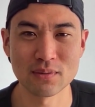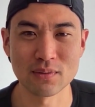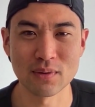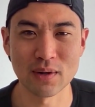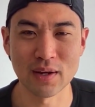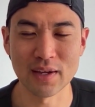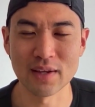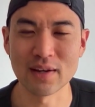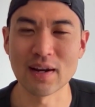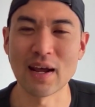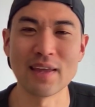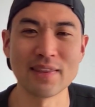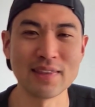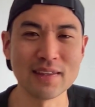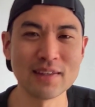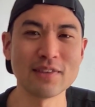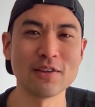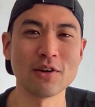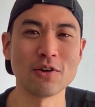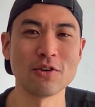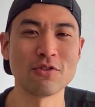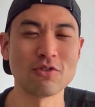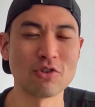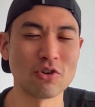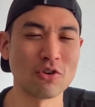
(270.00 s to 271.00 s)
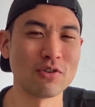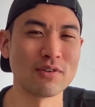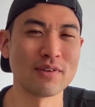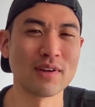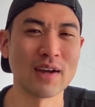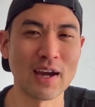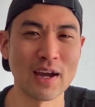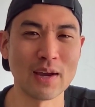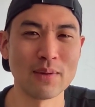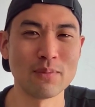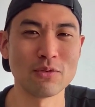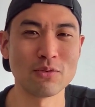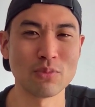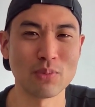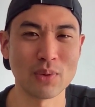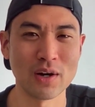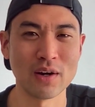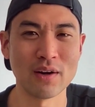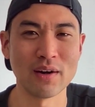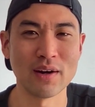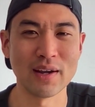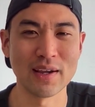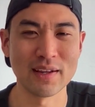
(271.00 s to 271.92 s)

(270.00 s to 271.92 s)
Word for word: right? I think there's certain times where